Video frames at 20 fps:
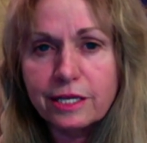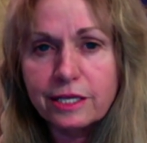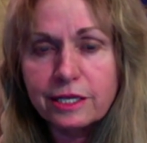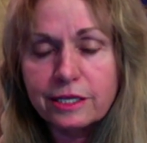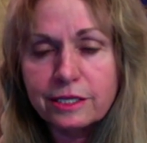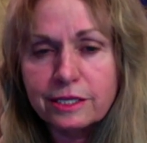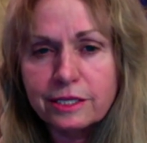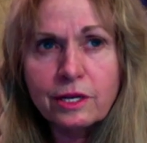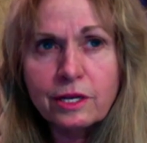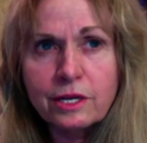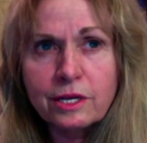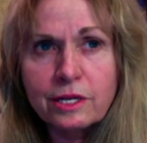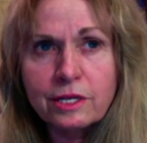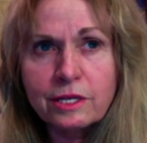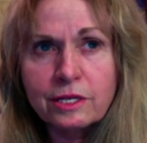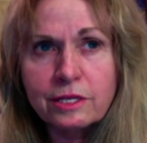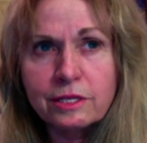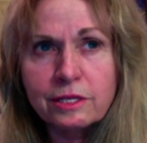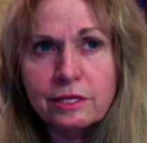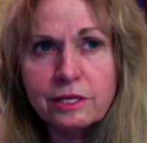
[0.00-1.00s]

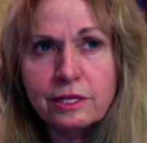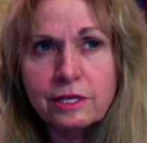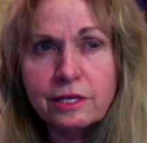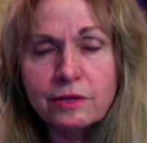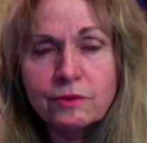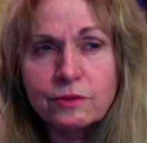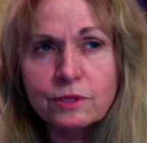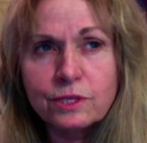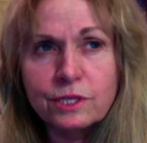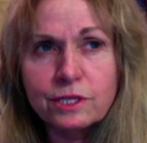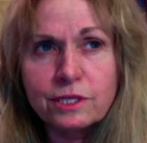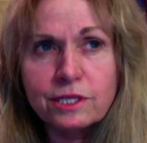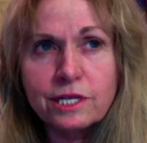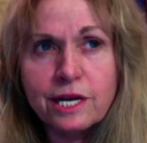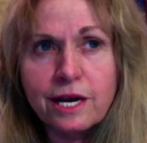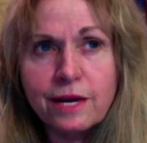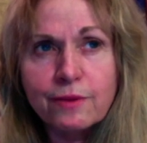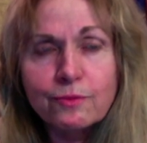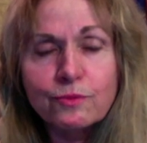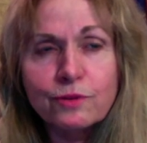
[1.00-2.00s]
And it was a
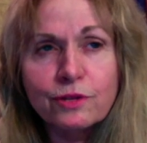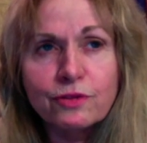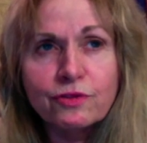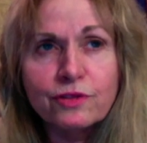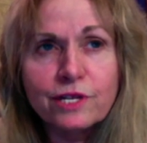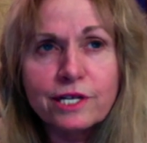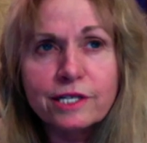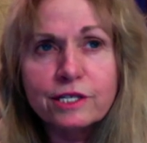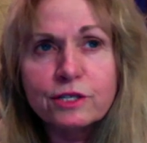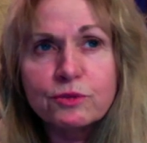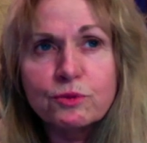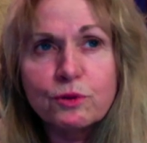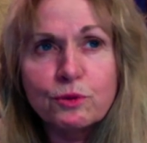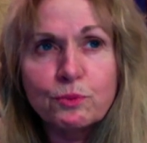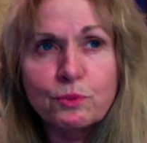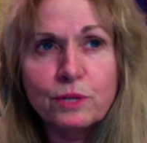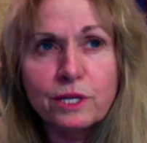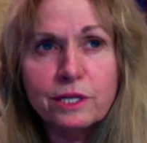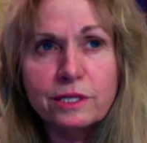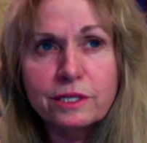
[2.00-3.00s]
time when things were
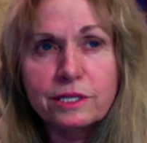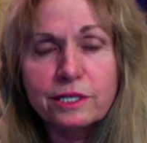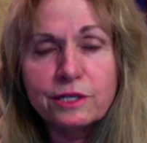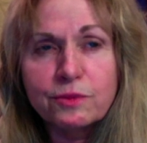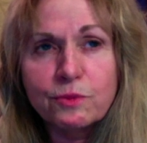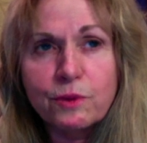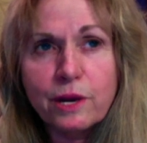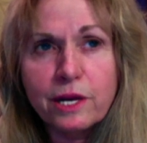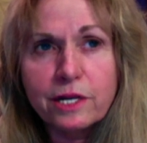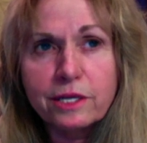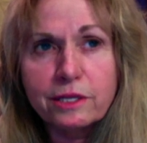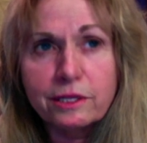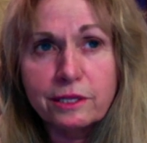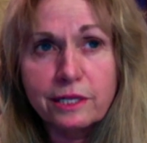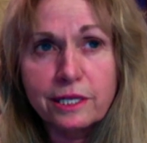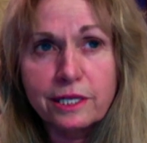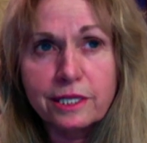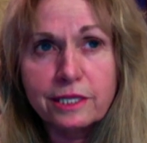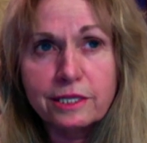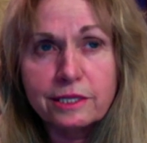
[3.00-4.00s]
being
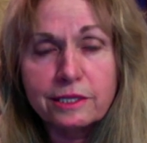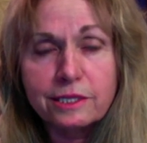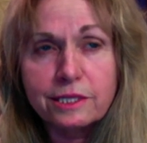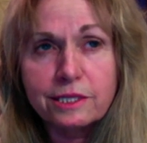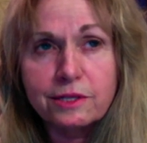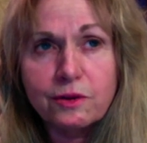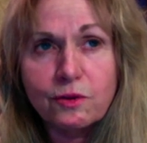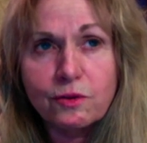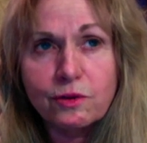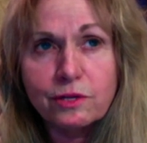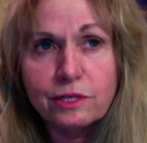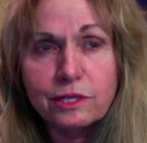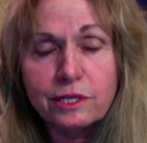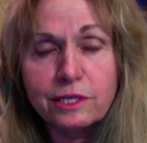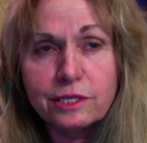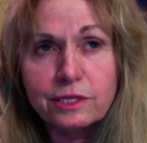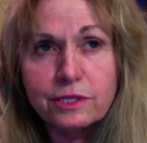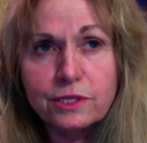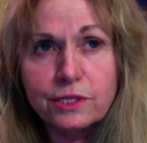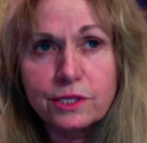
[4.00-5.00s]
deregulated. So
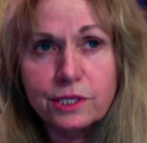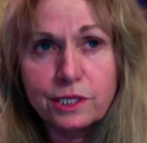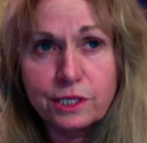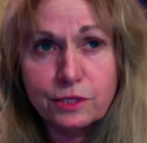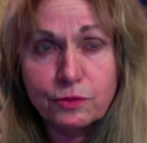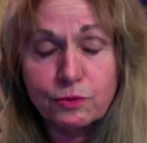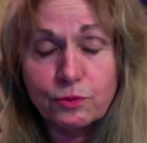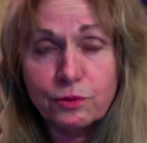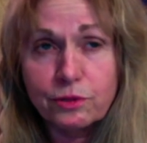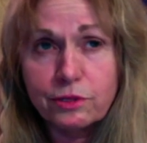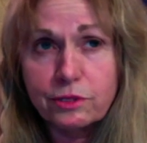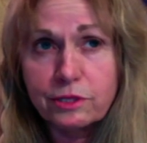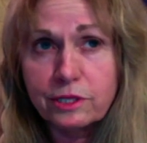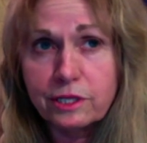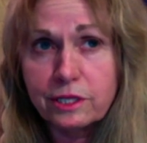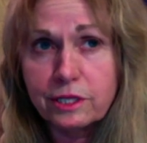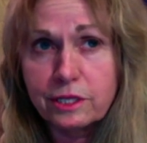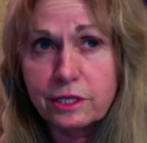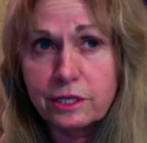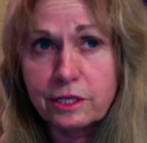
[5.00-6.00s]
it just
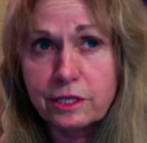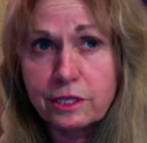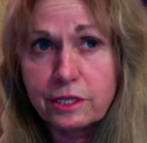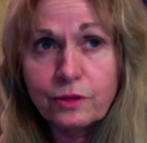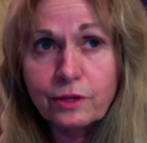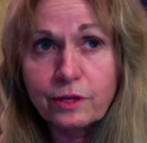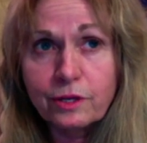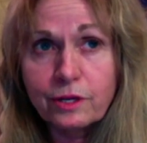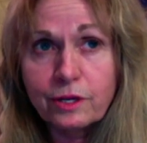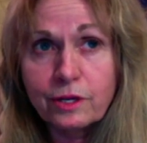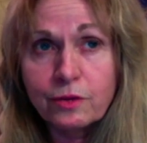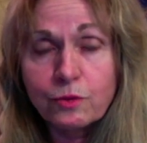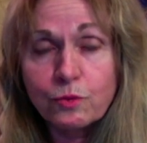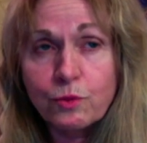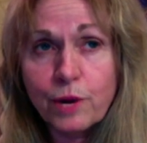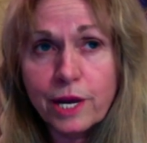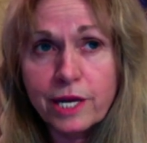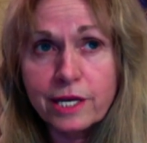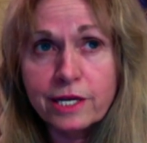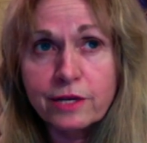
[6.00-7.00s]
really,
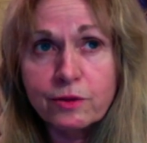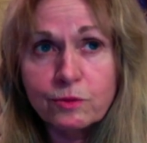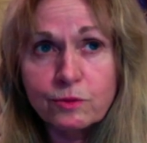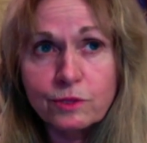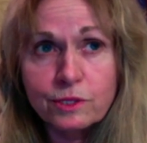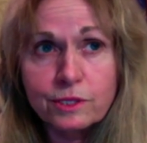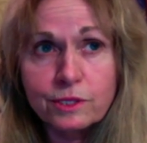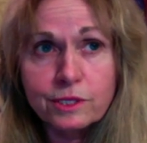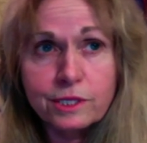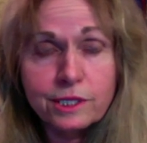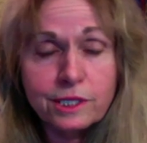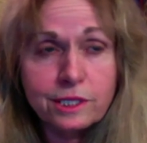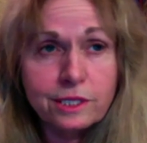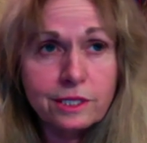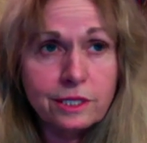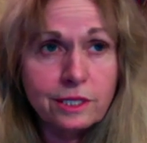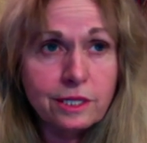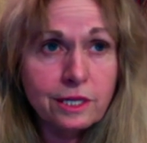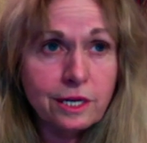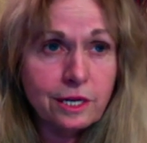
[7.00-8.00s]
Reagan was
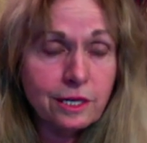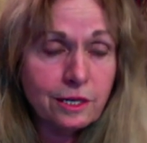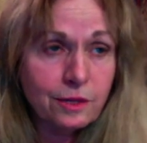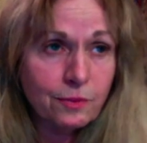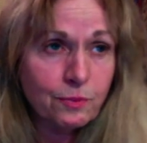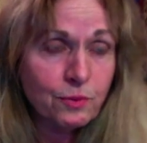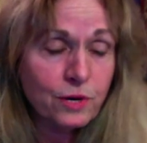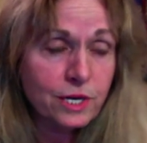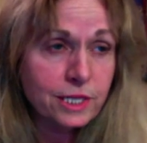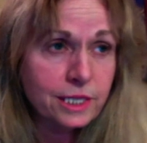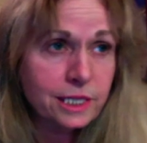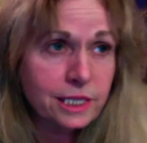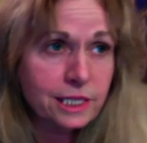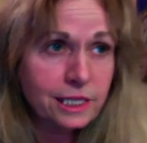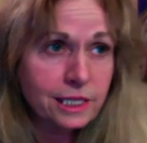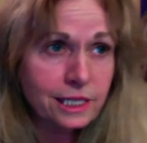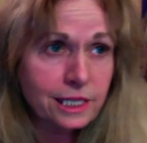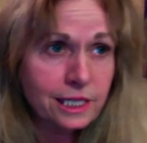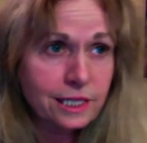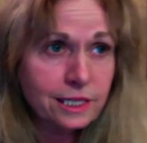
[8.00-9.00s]

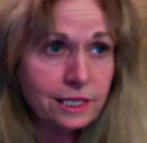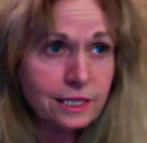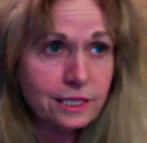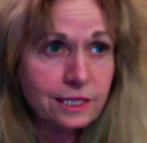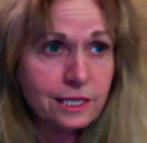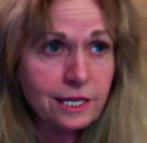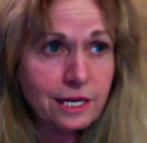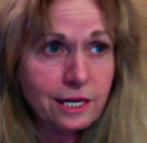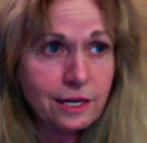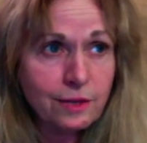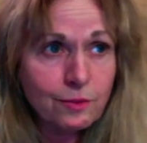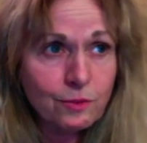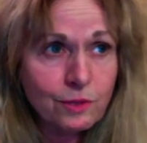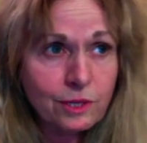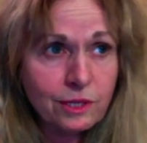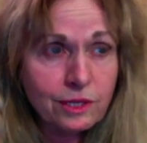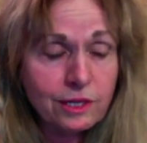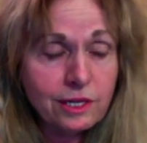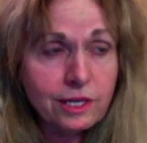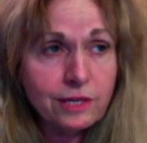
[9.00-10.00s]
president at the time,
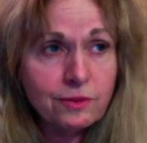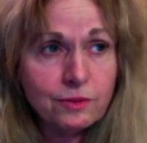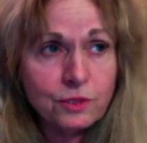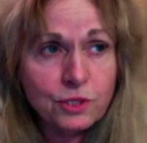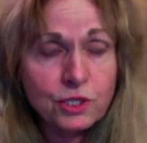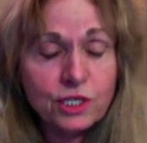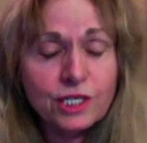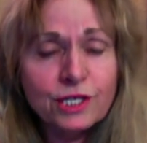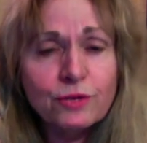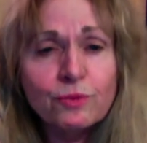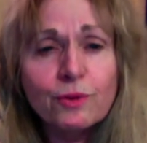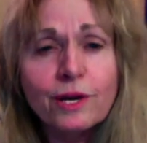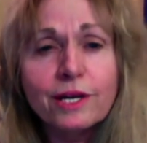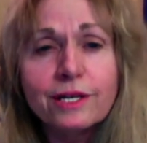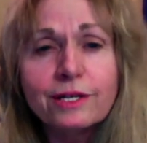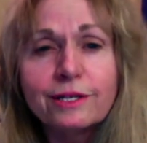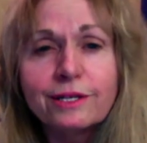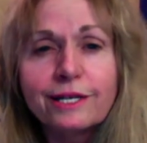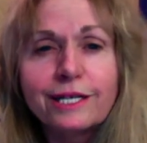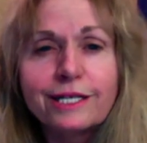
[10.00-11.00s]
and he was
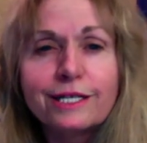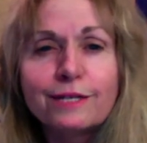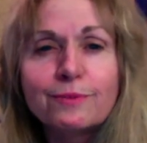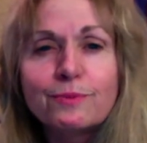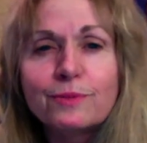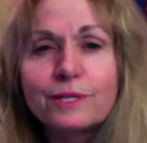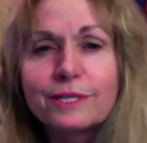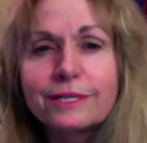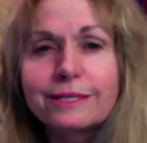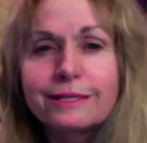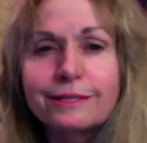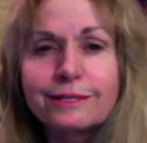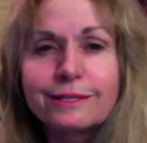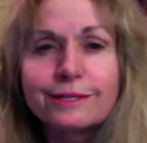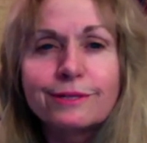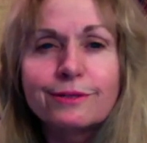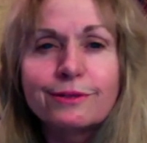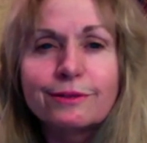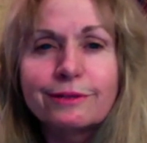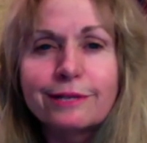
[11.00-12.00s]
deregulating business
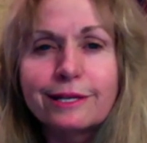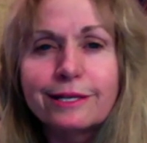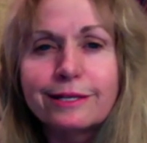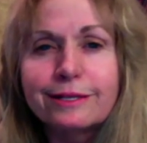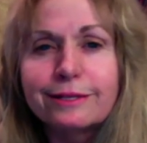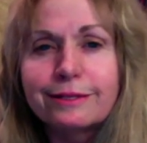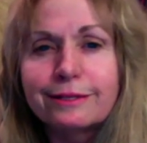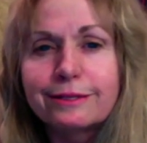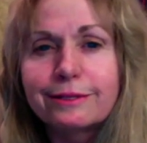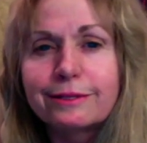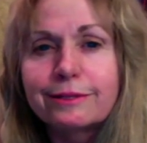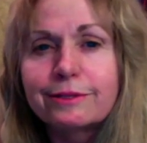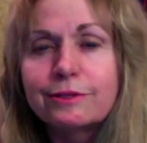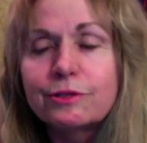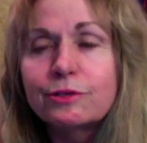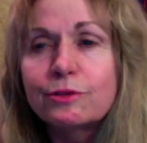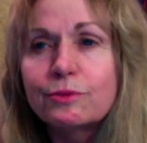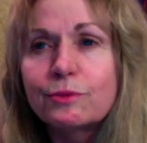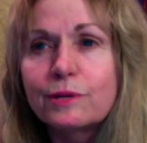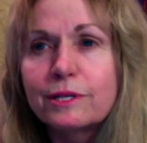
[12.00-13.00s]
so they could
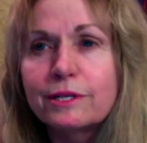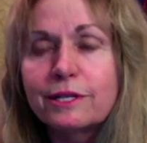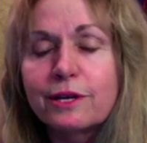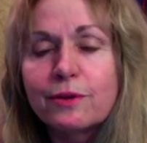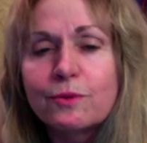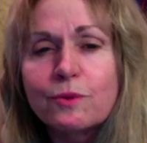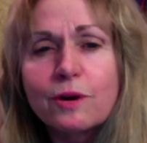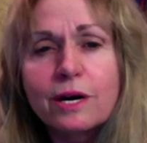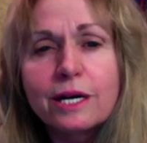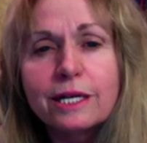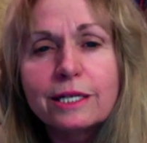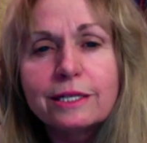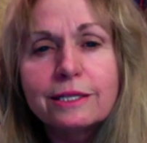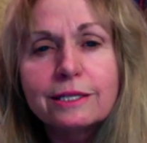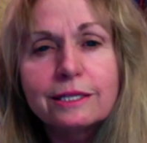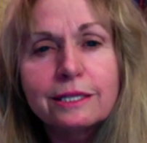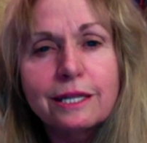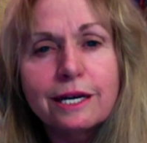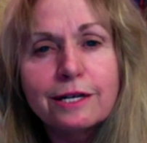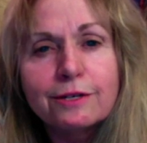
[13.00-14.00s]
do what they want. And
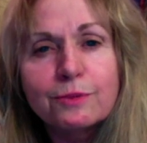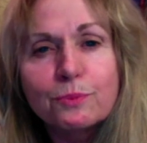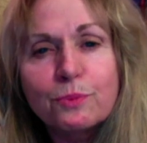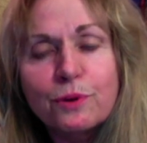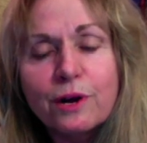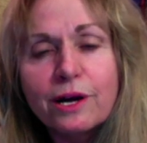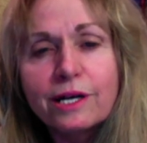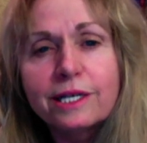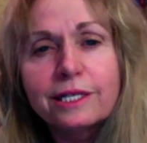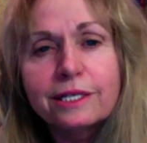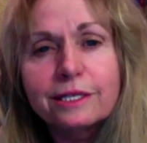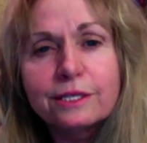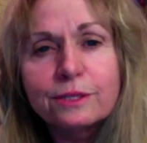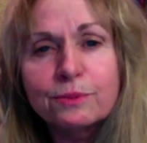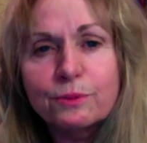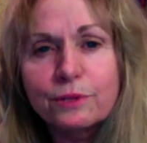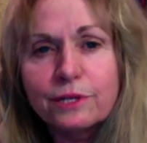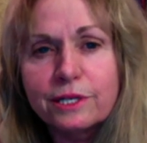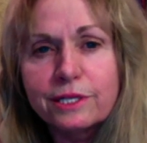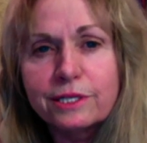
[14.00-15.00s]
a lot of products
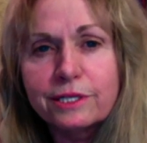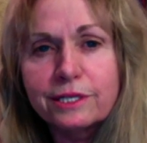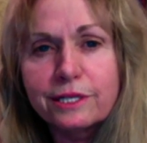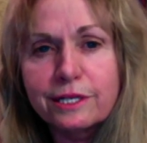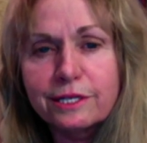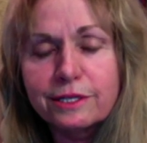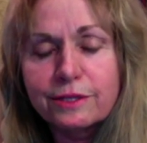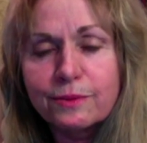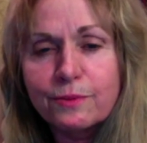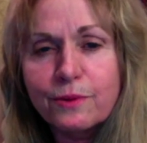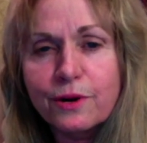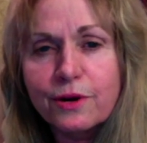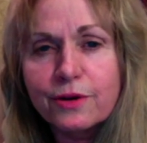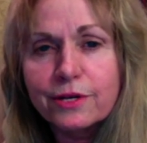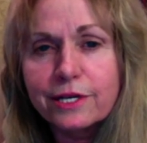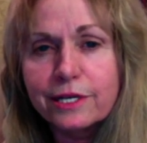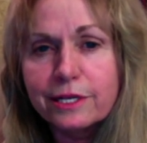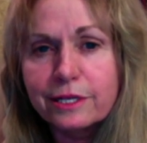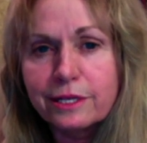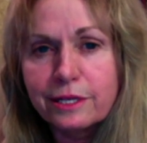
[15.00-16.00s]
were getting on the
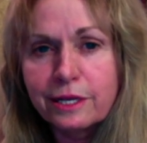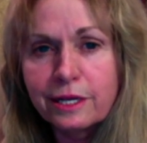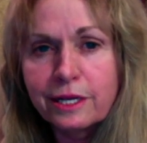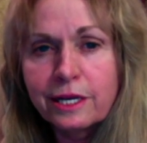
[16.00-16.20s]
market